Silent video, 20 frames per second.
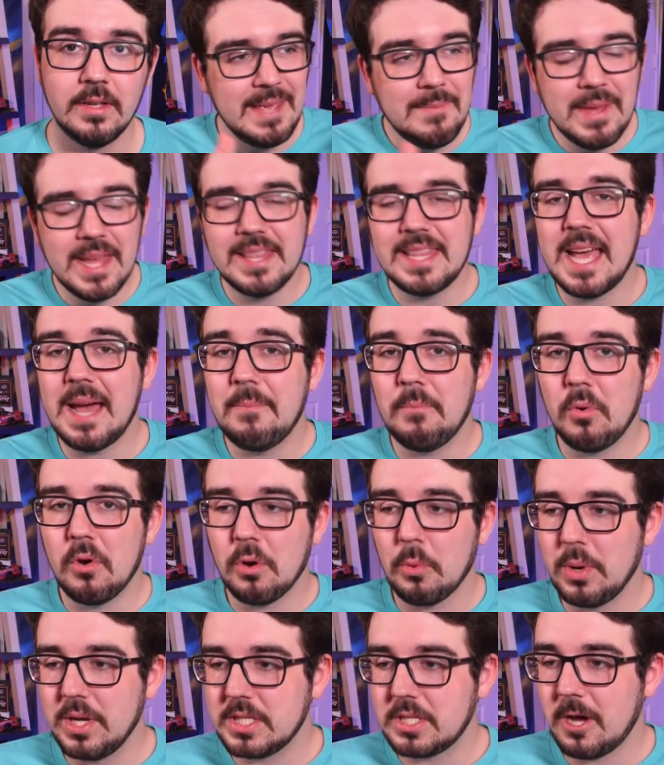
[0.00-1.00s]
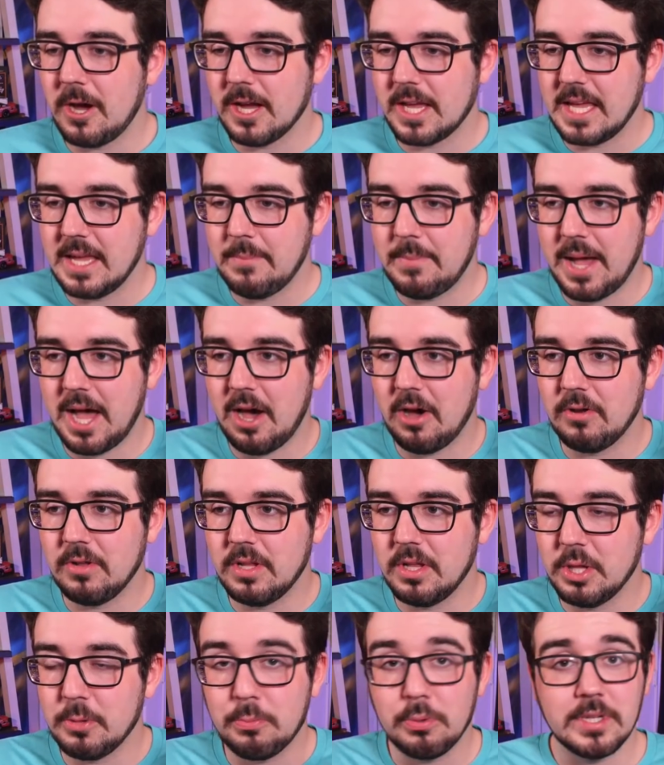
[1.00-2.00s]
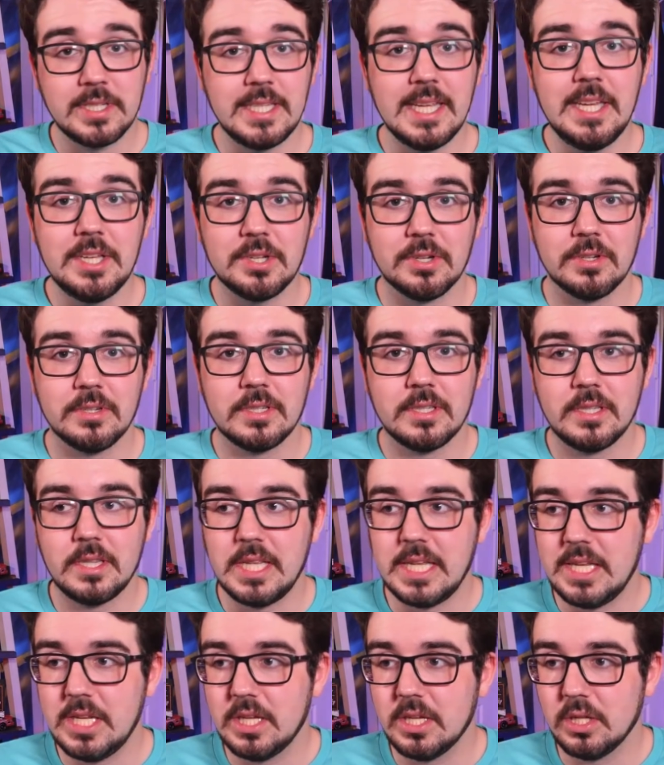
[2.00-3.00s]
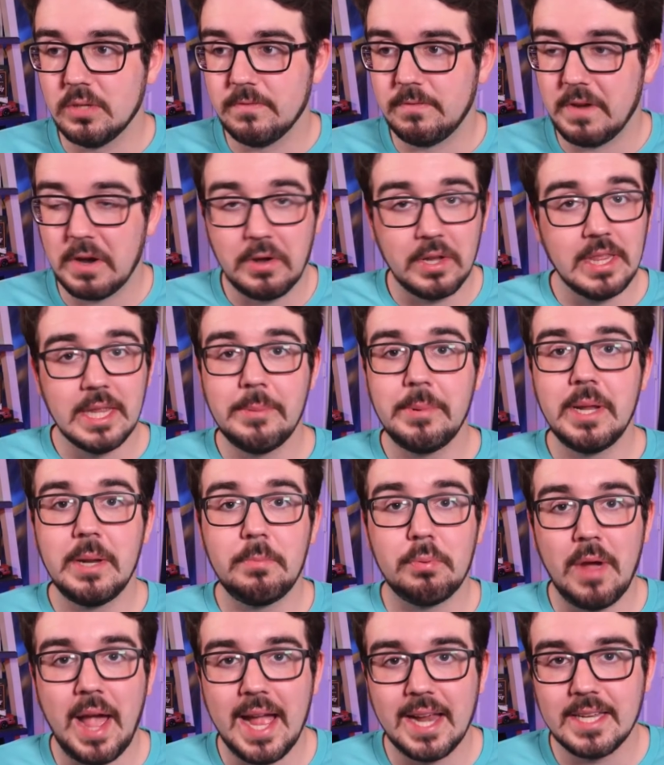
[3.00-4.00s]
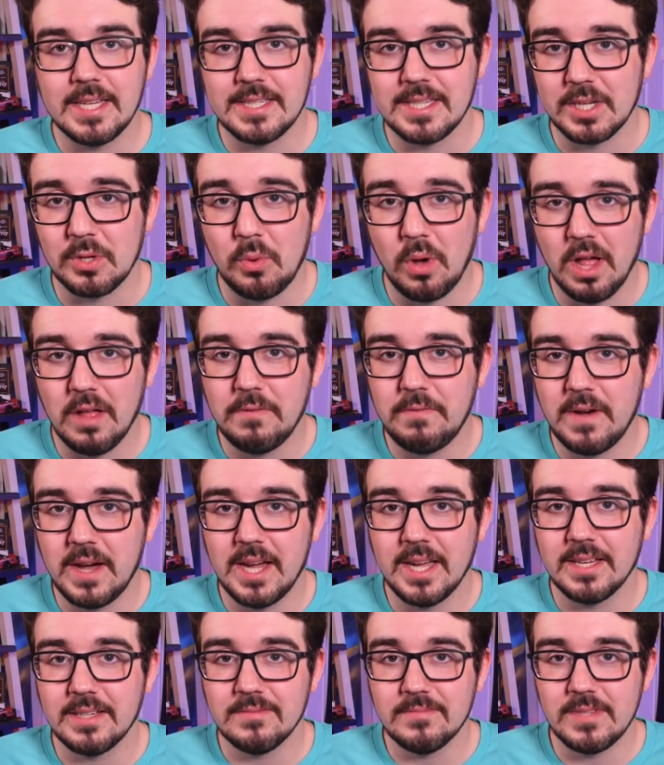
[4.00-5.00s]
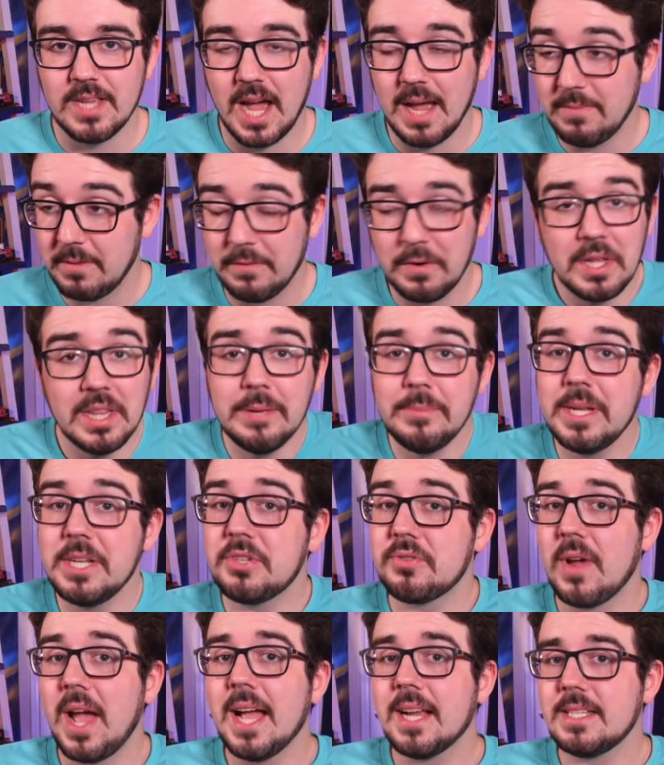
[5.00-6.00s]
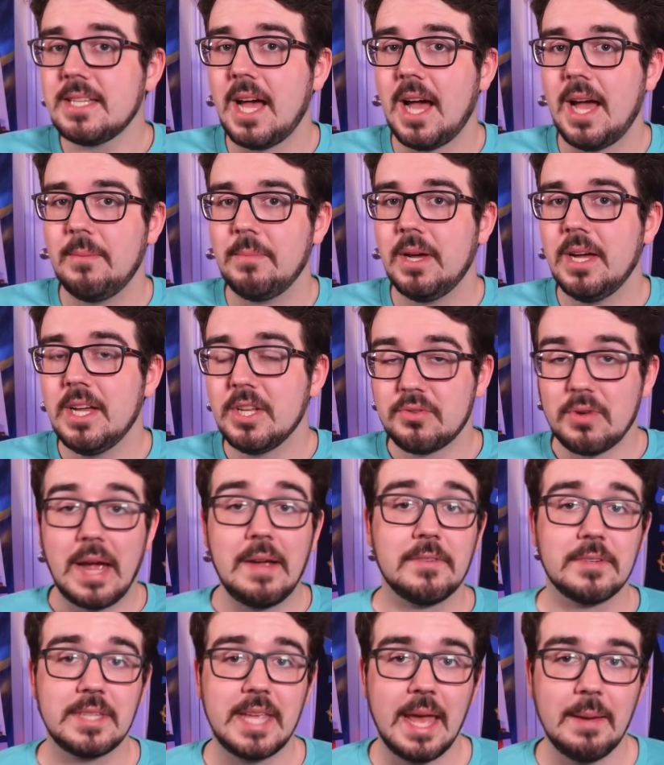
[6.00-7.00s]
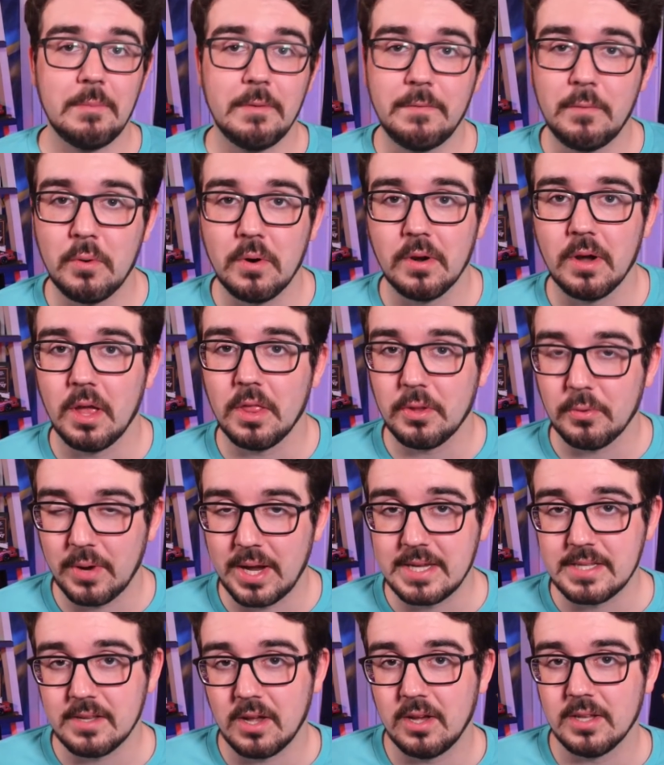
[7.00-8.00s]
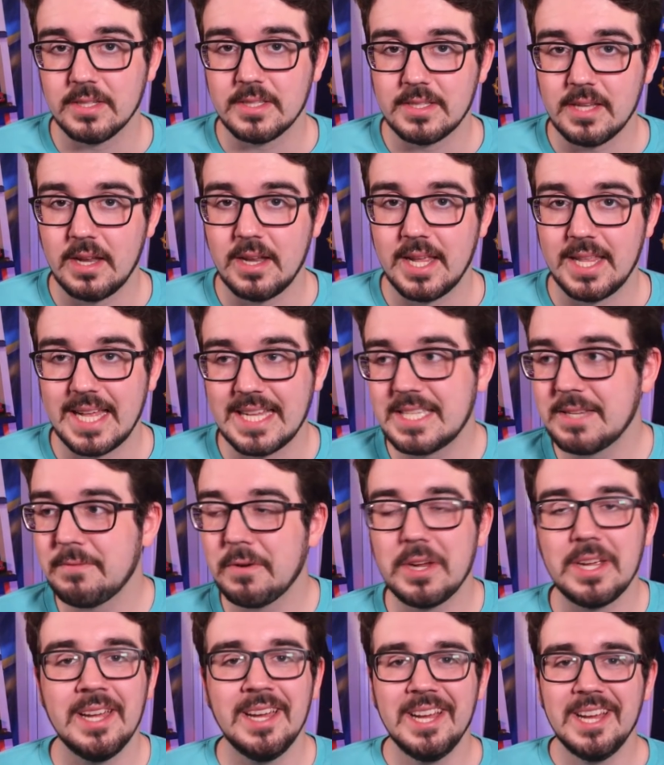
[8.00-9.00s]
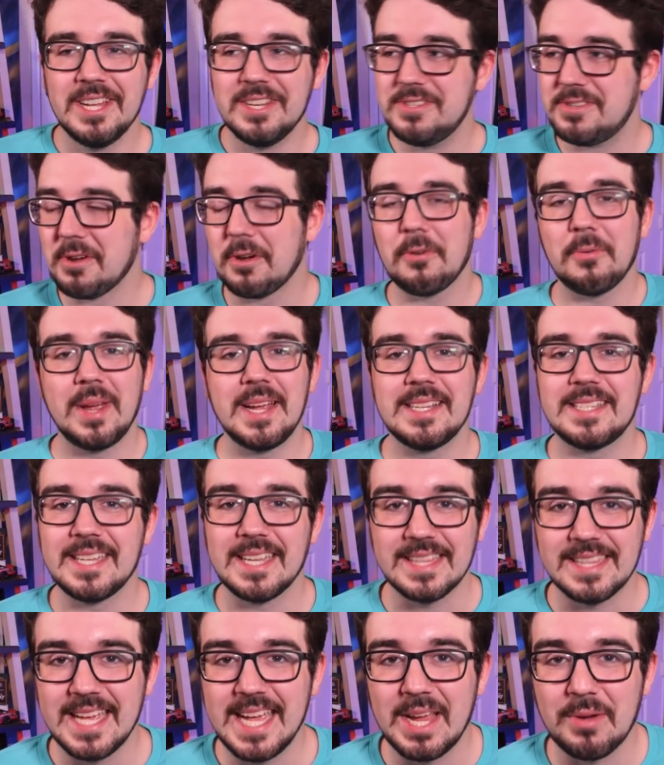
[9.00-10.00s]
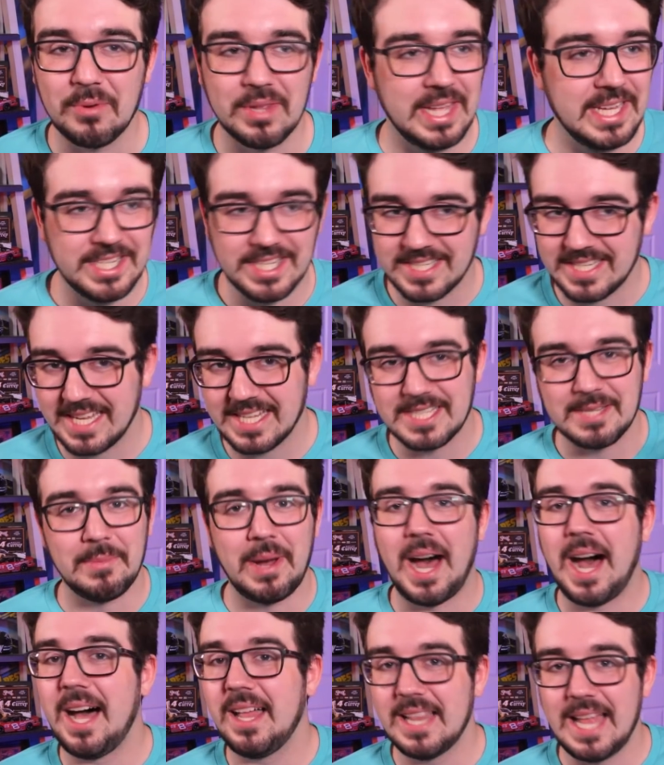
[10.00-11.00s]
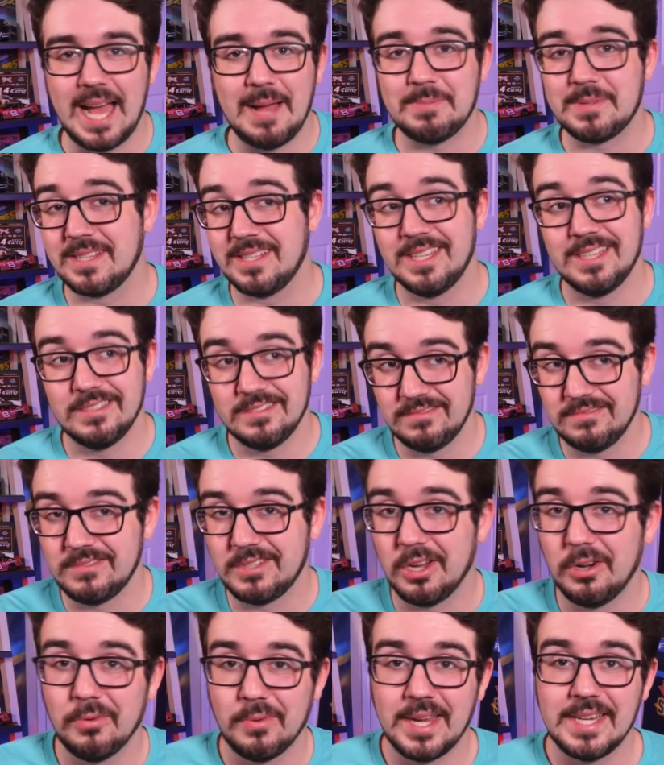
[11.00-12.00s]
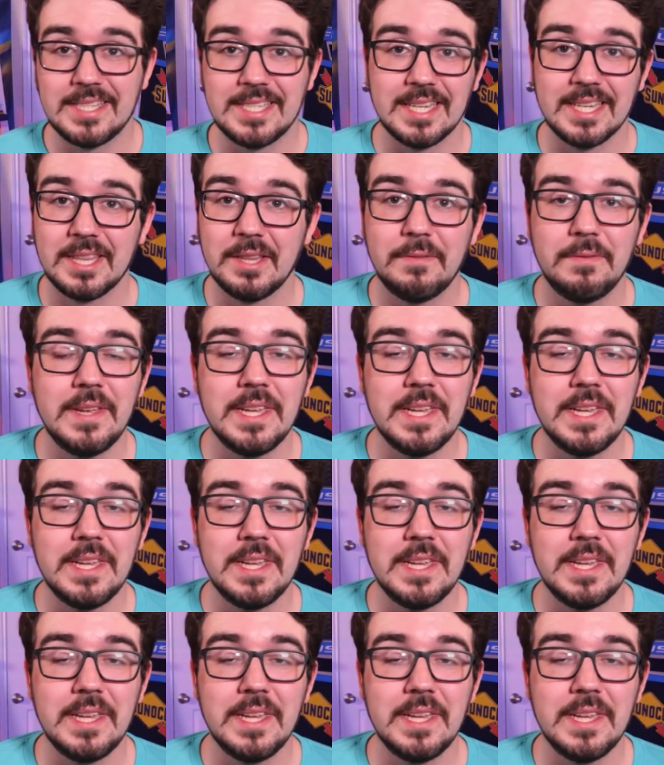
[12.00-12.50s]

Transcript: He meant that more when talking about the procedures, the very limited practice and qualifying time, the very limited track time drivers get before the race on Sunday. That's a very dirt racing thing where they just get some hot laps and then go racing in the